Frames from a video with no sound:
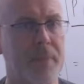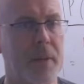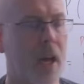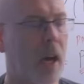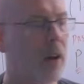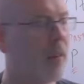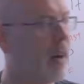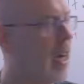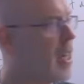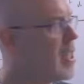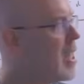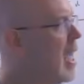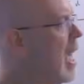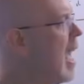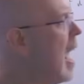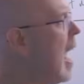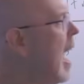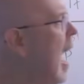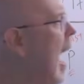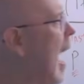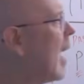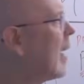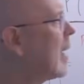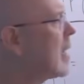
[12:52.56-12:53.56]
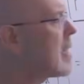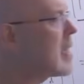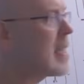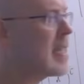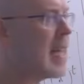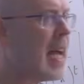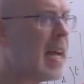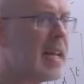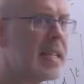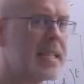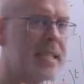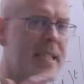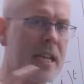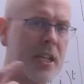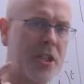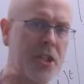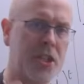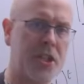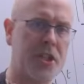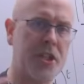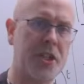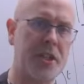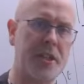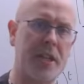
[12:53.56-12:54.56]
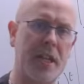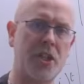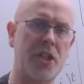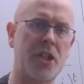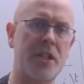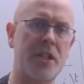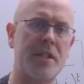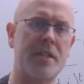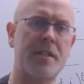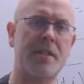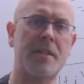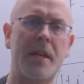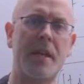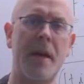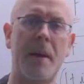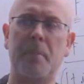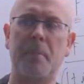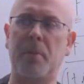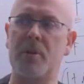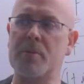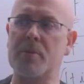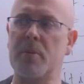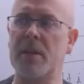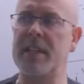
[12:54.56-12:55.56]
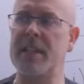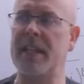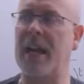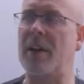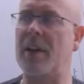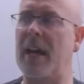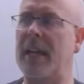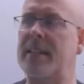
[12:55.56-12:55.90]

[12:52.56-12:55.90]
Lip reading: all right? And it says that she puts money in the account